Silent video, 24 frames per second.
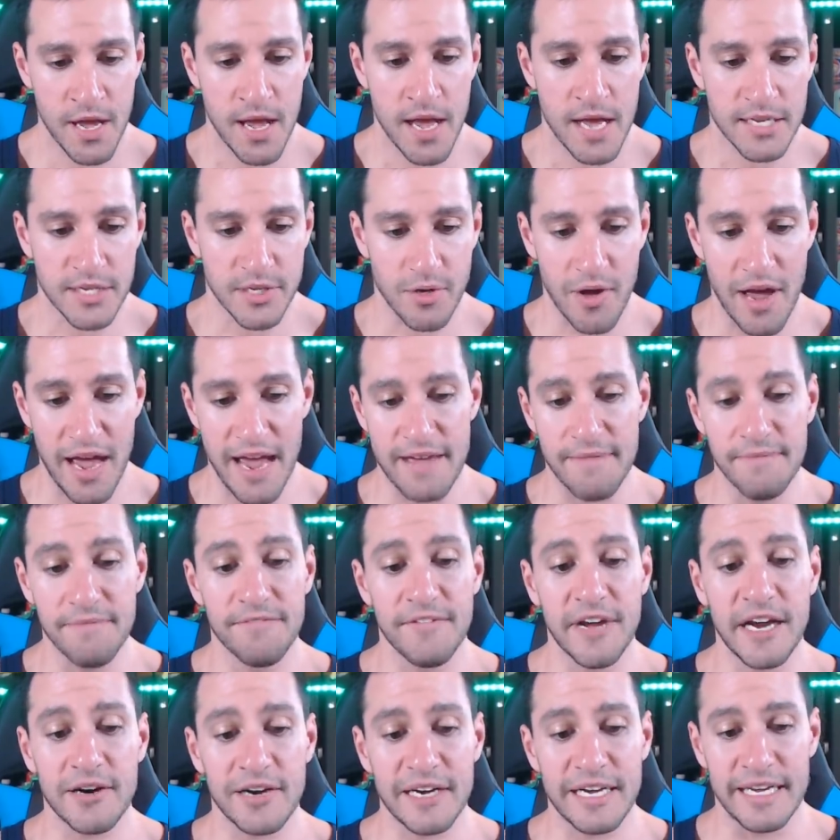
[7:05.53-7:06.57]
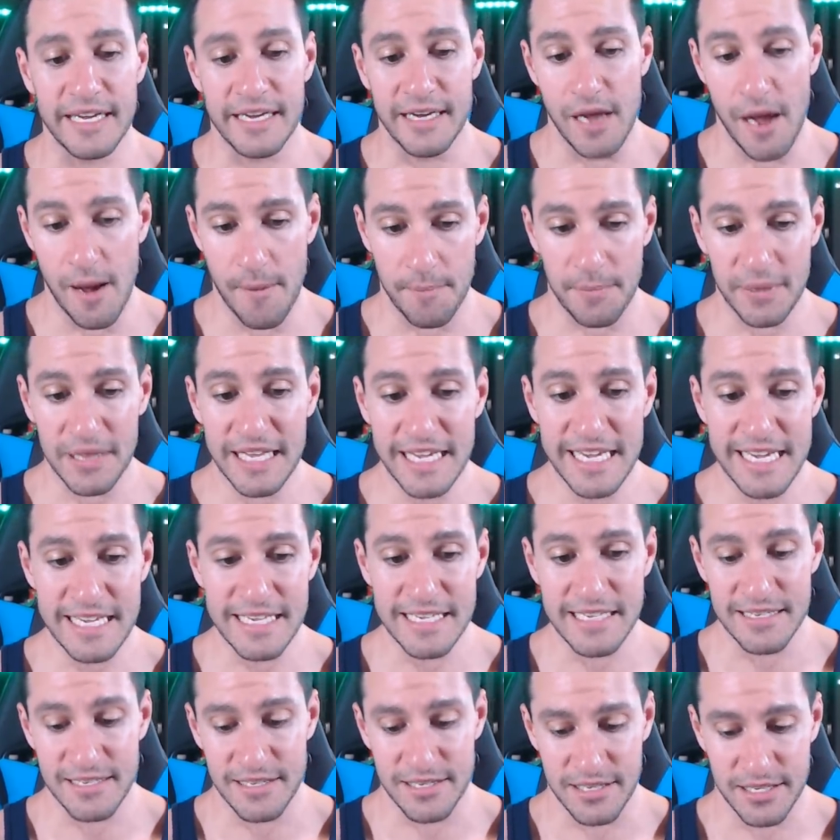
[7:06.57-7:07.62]
So I'm very
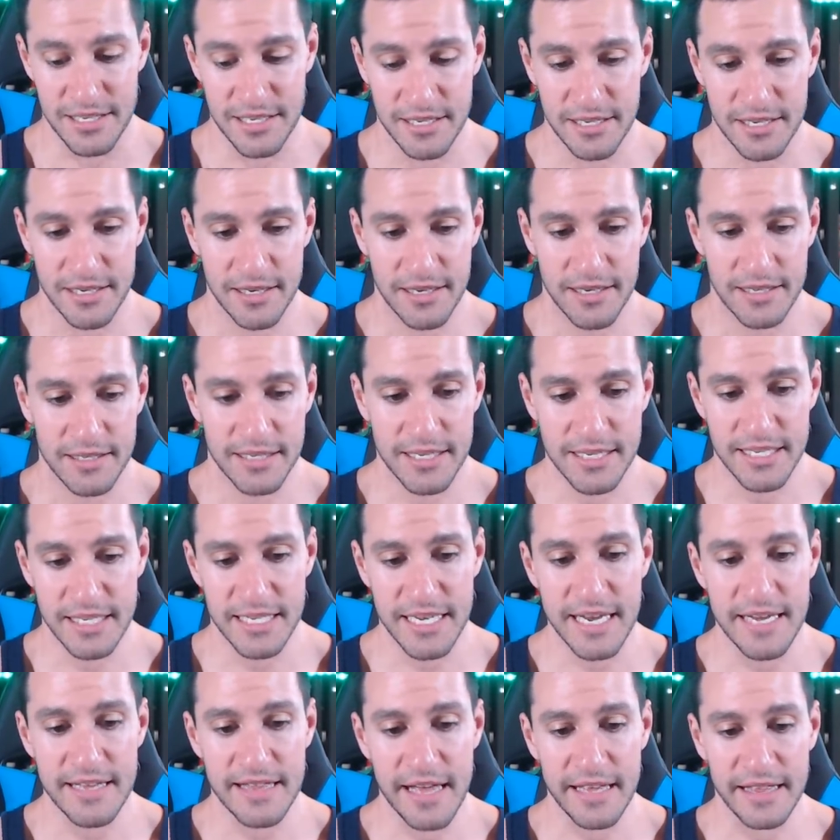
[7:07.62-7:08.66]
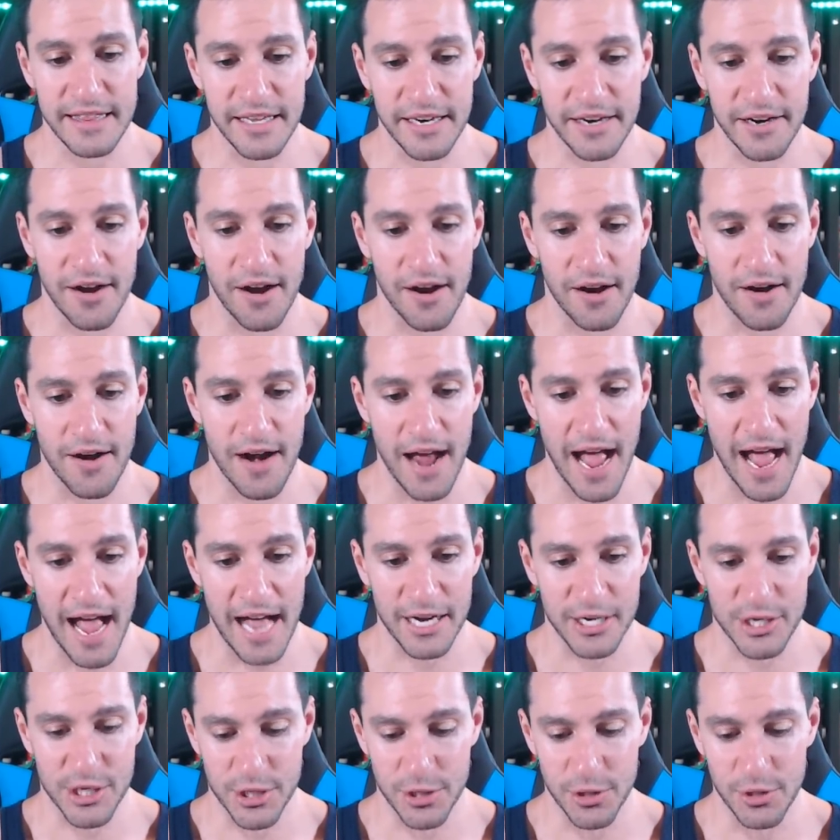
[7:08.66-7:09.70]
pleased to see that there are
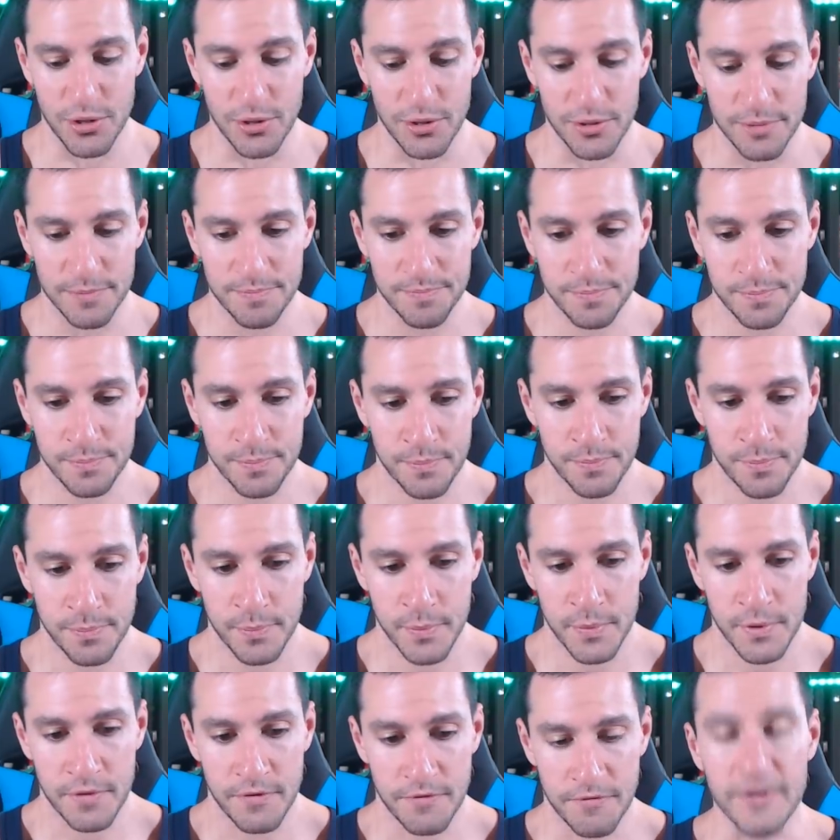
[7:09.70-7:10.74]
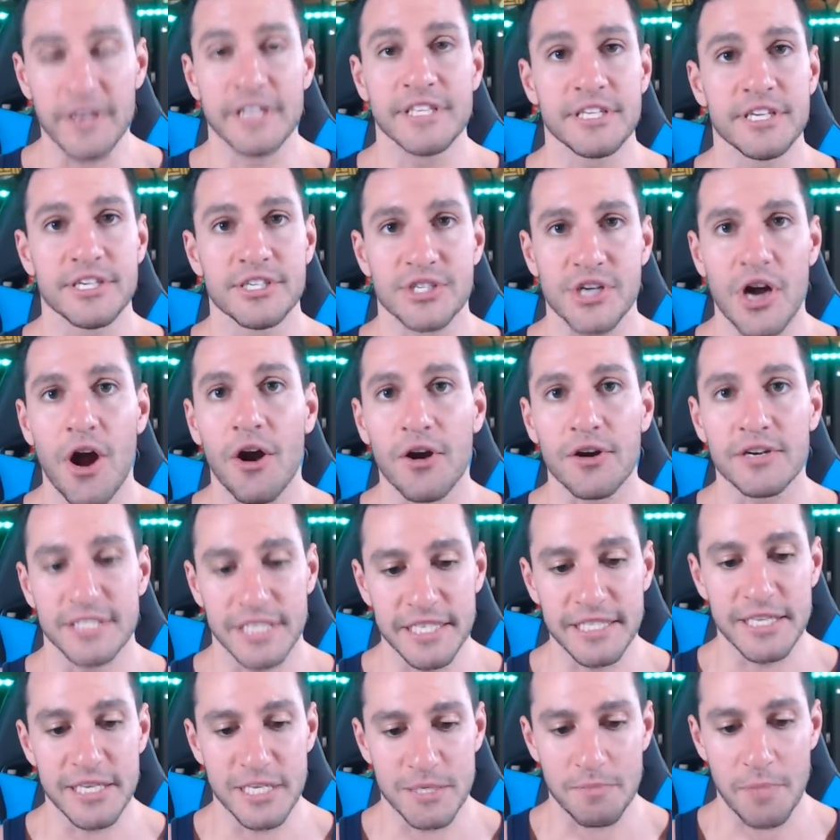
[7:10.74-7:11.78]
actual vintage cards
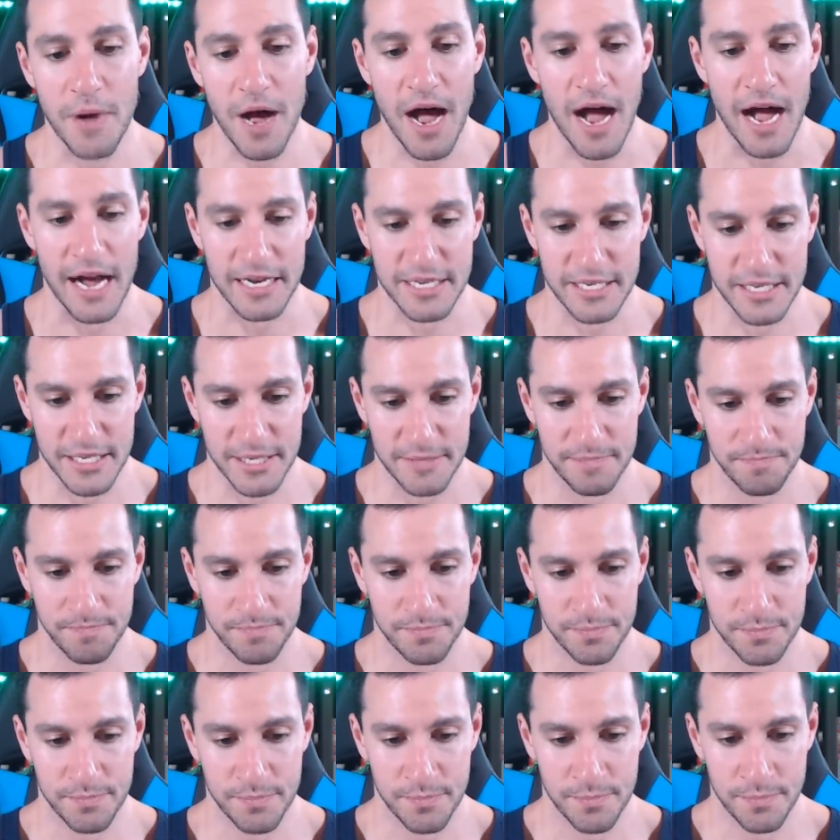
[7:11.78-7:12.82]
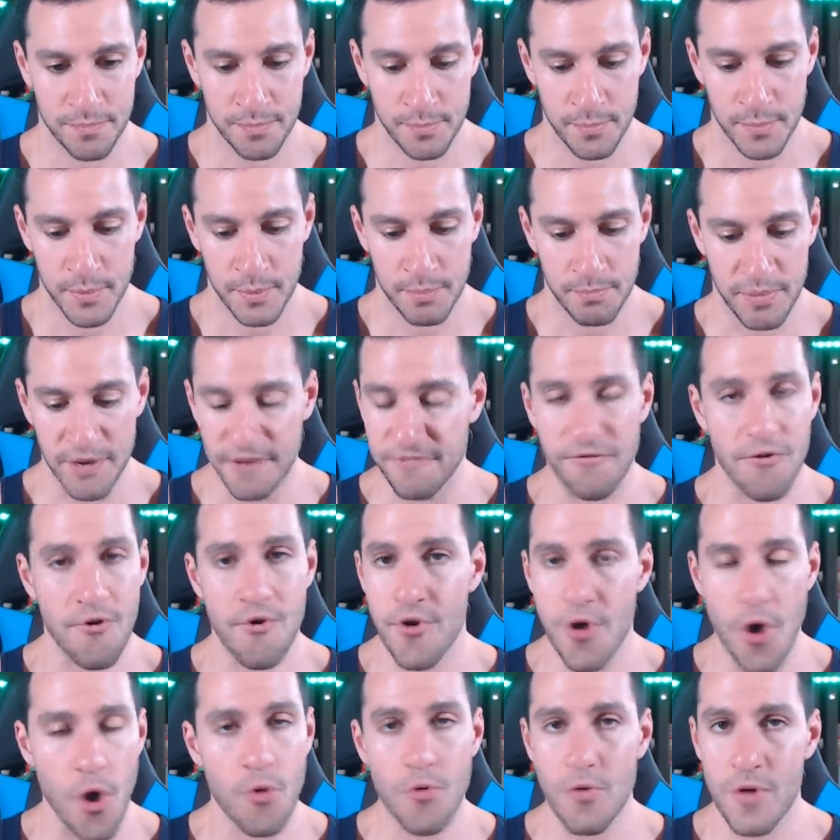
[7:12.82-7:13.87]
in this box. But for
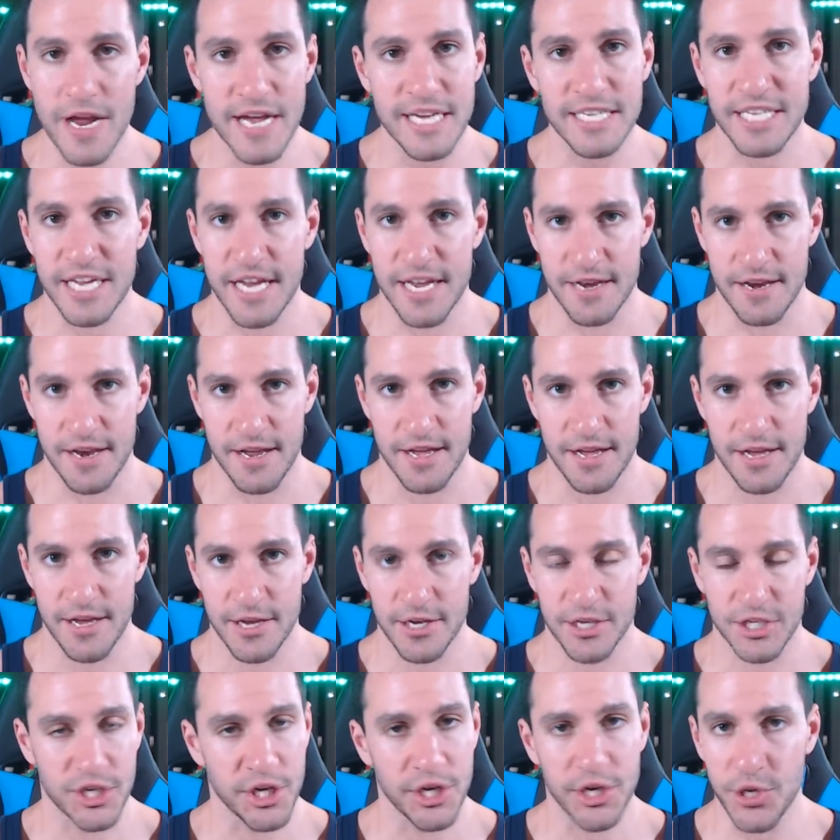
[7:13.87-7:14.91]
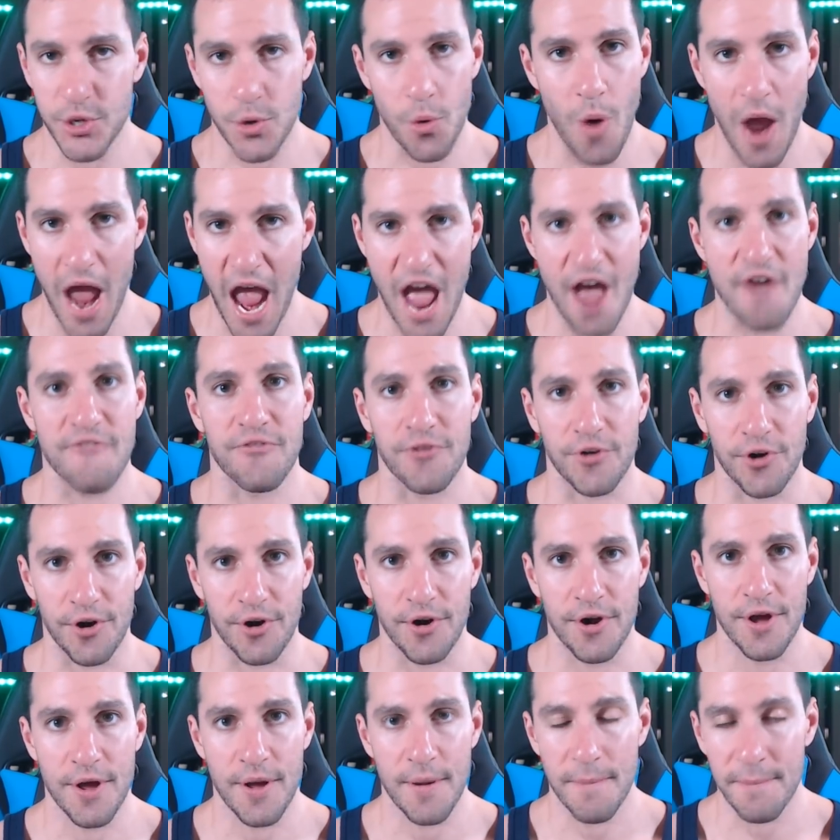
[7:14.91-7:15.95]
no reason, should you ever
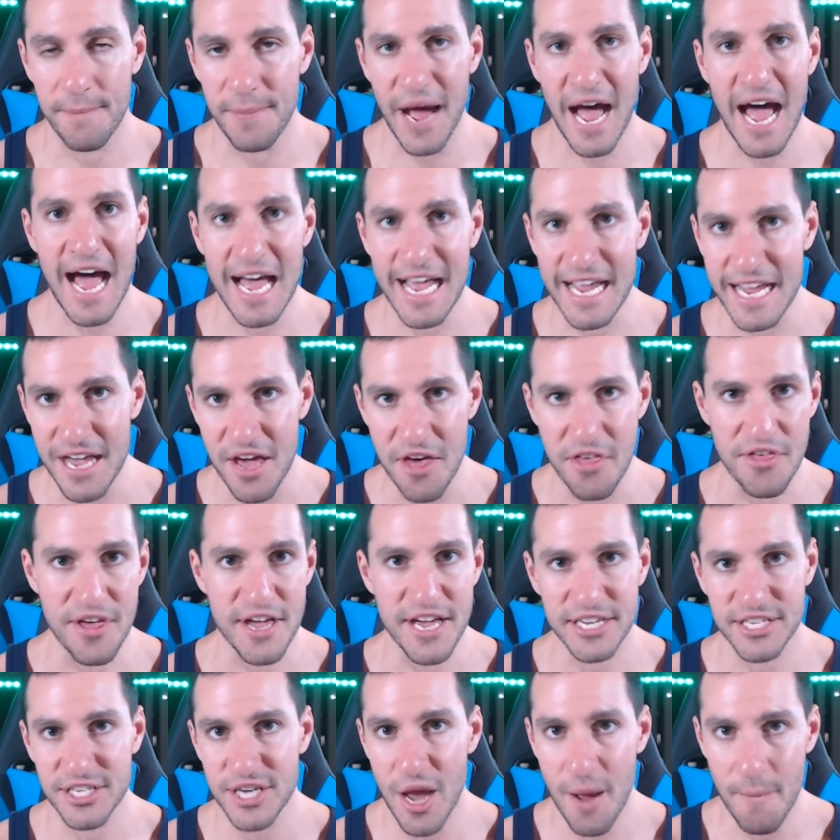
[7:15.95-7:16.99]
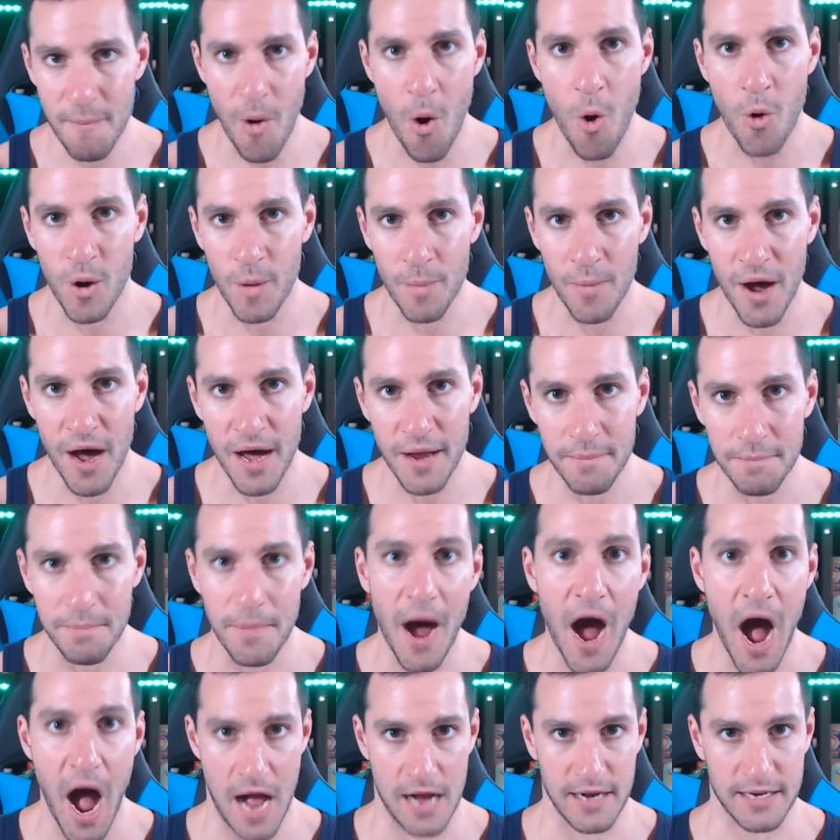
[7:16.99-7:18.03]
buy this Pokemon
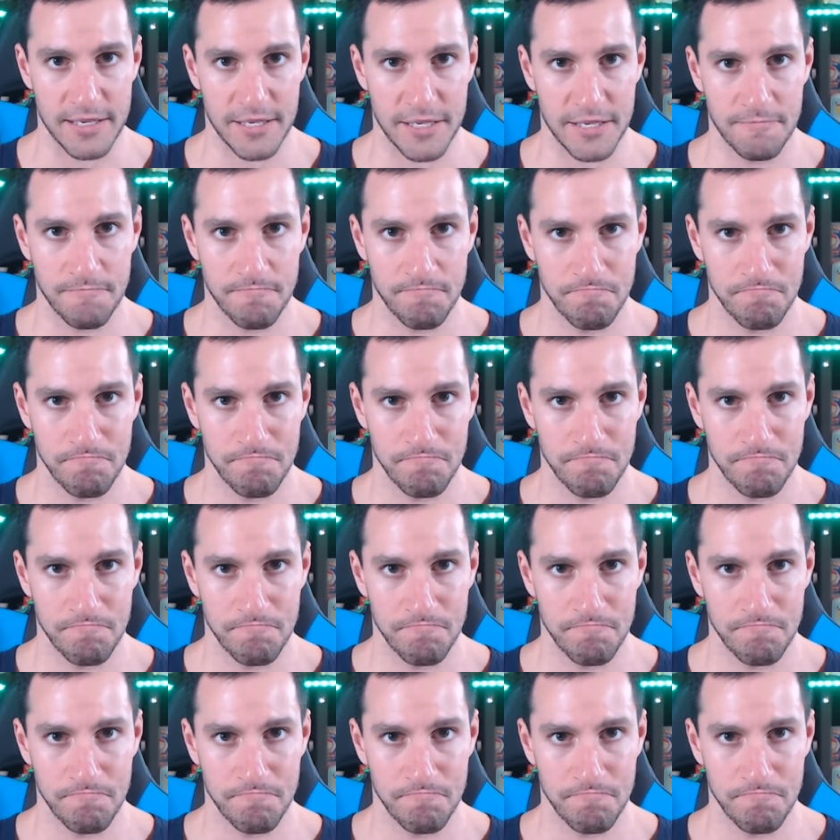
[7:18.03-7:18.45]
box?